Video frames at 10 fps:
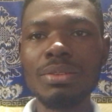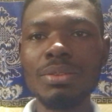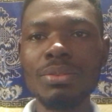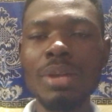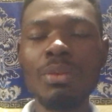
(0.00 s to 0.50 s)

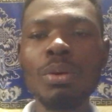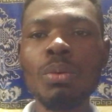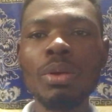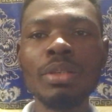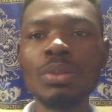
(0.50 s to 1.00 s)
you are not
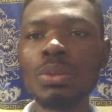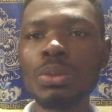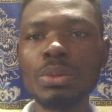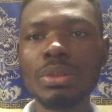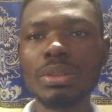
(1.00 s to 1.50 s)
going to
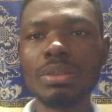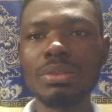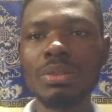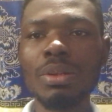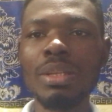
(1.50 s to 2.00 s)
lose
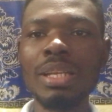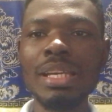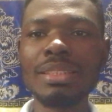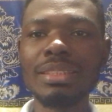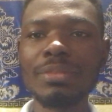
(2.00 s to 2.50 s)

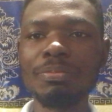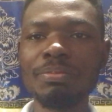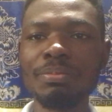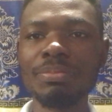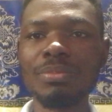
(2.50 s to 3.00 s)
unless
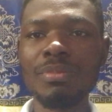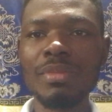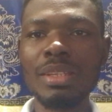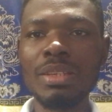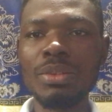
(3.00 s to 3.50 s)

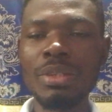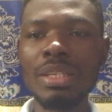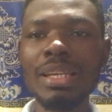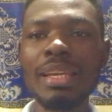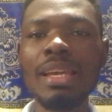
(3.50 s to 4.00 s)
you
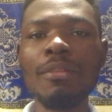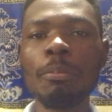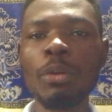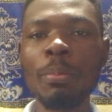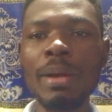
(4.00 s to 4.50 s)
didn't get a
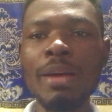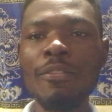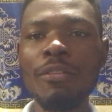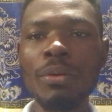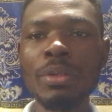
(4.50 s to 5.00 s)
proper
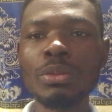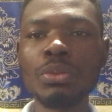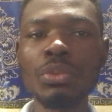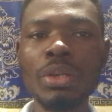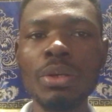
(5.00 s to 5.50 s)
forest to
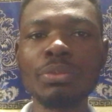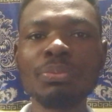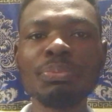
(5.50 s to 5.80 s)
trade on.